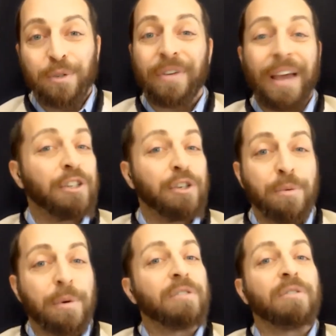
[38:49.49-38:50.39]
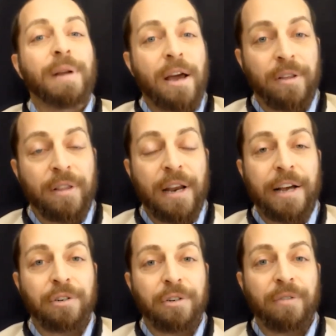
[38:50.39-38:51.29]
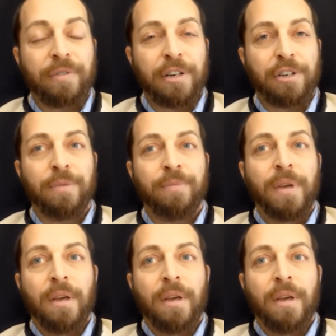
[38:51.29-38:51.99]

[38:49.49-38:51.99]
We've got 2 months from now to the national convention.